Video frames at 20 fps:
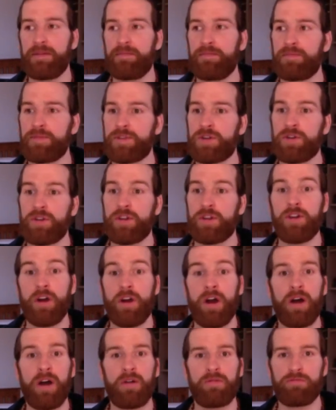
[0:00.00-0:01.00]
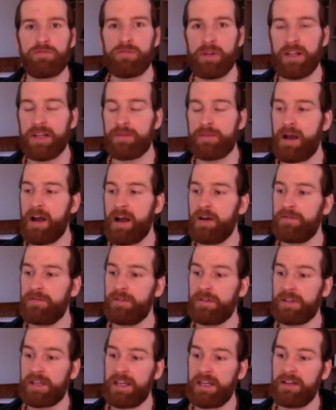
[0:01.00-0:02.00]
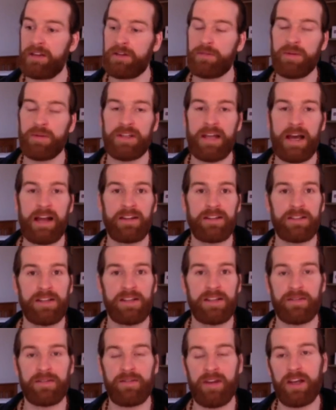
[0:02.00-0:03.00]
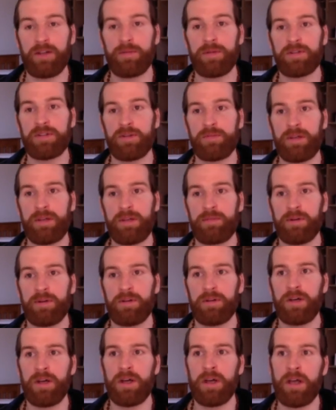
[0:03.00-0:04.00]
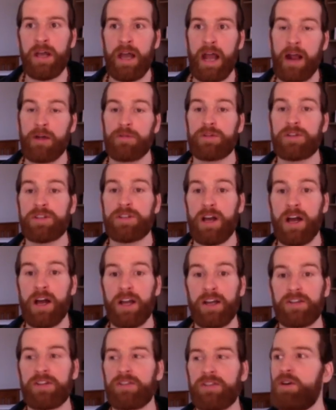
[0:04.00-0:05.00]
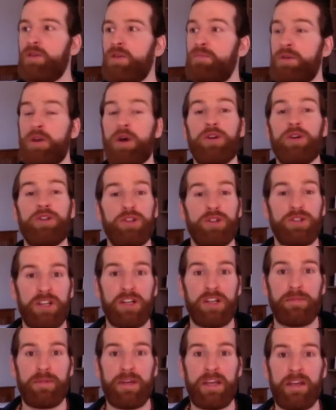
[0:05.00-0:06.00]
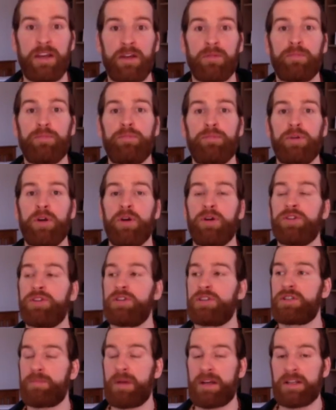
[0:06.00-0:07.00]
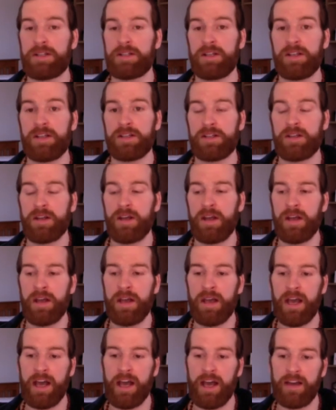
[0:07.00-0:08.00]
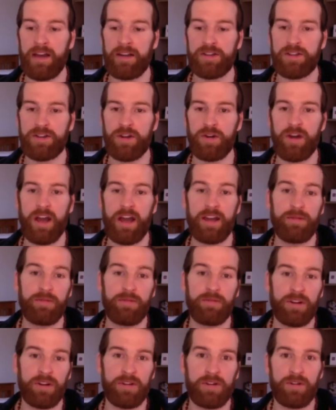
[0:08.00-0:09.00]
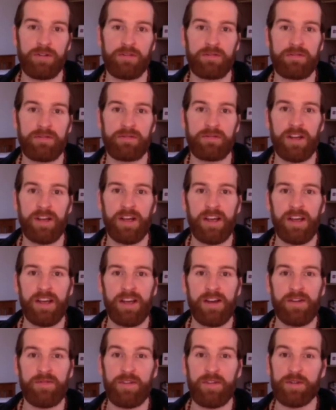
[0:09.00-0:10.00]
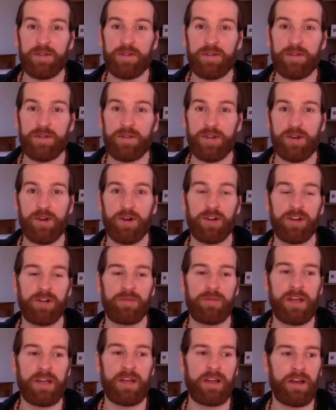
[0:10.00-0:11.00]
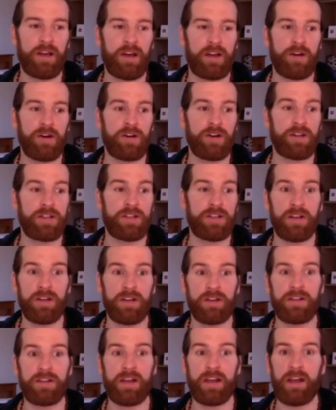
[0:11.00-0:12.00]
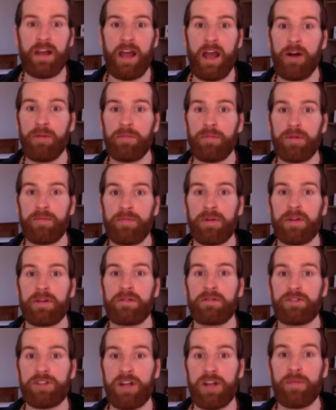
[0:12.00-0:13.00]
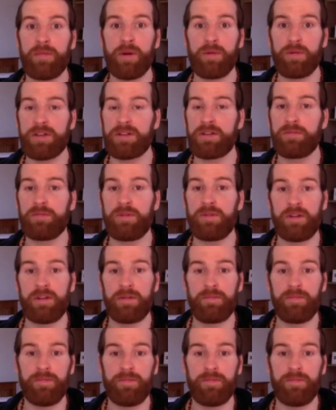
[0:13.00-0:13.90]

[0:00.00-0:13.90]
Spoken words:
So that there are really powerful healing modalities available to people outside or beyond your GP or beyond your specialist. And so anyone who feels a call, it'll be an honor to help them and share my wisdom with them.